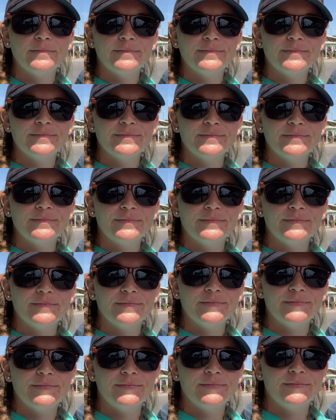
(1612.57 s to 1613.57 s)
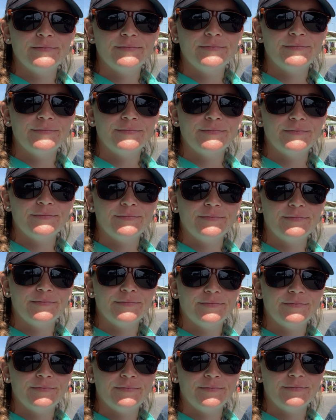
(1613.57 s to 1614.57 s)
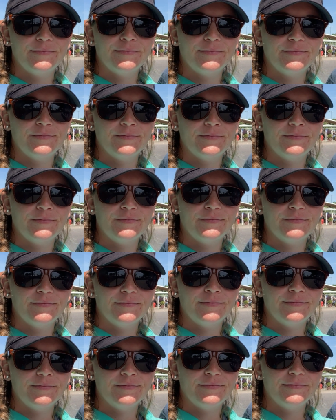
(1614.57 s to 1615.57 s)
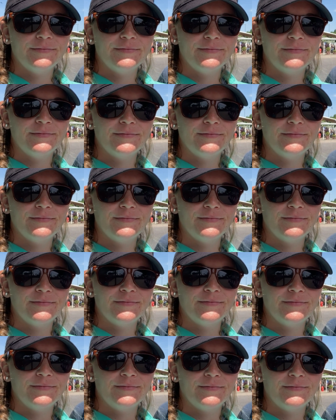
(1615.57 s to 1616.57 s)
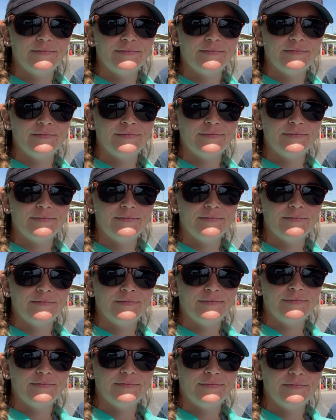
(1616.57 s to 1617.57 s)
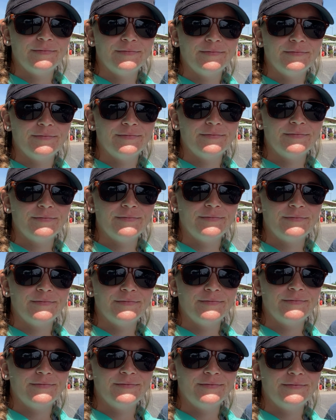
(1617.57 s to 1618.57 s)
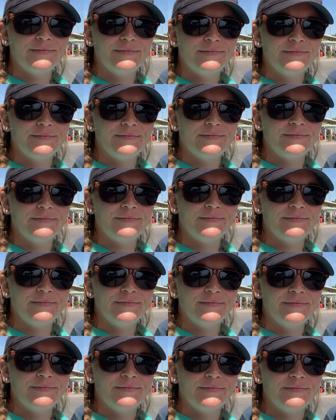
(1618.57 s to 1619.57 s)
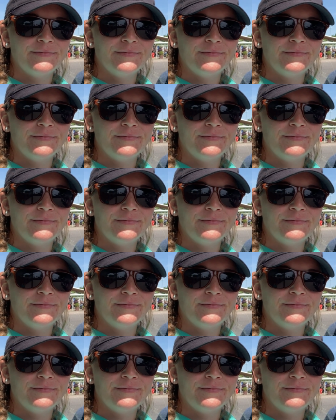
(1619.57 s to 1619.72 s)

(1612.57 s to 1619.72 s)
No words are spoken by the person on screen.